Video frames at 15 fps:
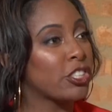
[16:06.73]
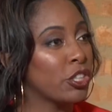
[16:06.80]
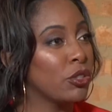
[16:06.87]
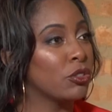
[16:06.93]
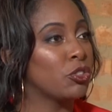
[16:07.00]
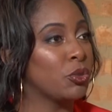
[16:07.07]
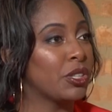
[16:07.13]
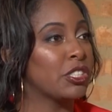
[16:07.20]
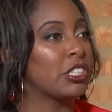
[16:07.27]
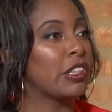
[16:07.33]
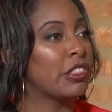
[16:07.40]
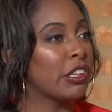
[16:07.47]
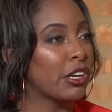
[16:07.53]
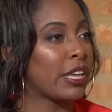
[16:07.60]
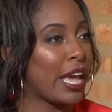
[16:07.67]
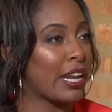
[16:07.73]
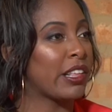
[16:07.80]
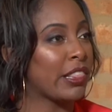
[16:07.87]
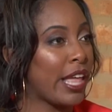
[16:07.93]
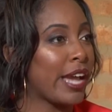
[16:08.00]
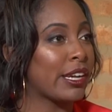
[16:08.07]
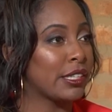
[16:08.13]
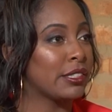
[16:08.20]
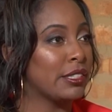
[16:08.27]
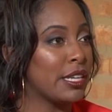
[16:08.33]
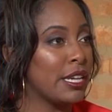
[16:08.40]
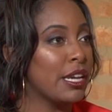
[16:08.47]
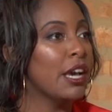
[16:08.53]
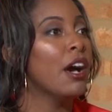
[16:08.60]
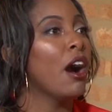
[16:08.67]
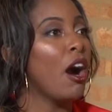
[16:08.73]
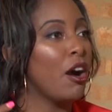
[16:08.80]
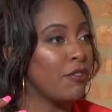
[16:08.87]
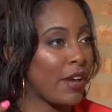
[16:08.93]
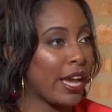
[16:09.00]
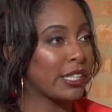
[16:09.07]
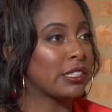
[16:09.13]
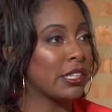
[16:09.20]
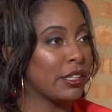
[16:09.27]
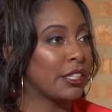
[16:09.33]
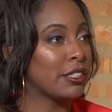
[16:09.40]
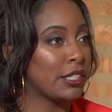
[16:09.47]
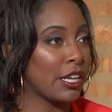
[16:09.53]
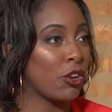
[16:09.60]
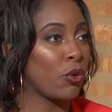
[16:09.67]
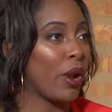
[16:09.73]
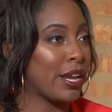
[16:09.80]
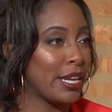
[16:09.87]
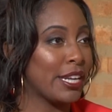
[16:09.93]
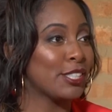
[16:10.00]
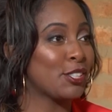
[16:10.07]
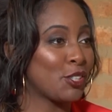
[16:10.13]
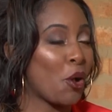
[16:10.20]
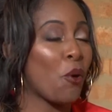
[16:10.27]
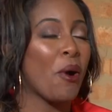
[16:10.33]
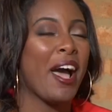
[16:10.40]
children to look at a legacy of excellence and greatness. So